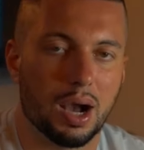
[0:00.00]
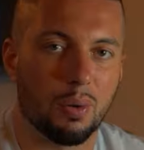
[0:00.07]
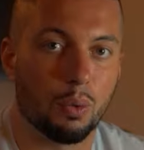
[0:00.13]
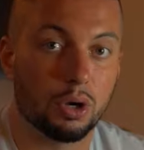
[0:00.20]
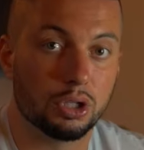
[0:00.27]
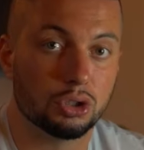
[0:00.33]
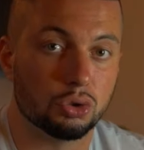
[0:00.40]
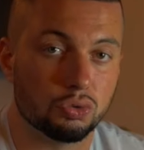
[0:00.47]
I
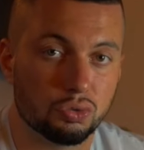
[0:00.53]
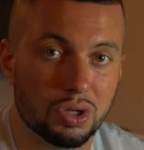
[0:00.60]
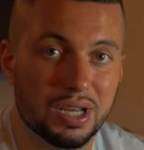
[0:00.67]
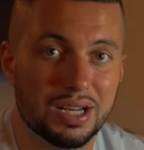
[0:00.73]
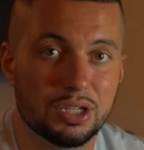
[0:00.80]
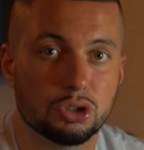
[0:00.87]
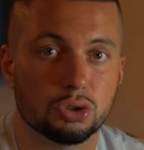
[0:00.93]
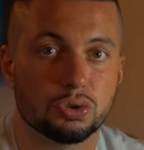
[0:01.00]
want you to
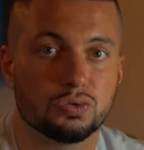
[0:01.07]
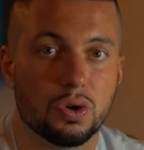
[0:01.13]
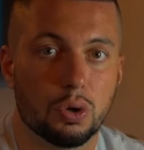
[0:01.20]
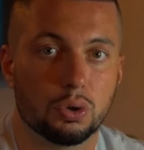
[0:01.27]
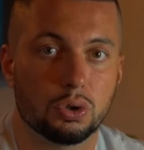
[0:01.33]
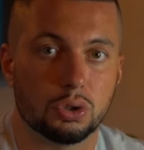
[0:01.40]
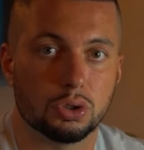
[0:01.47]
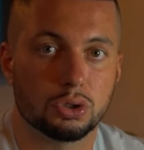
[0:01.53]
really just
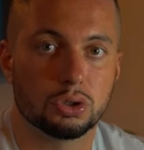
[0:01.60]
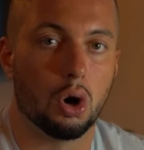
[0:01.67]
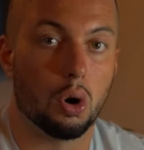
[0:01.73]
focus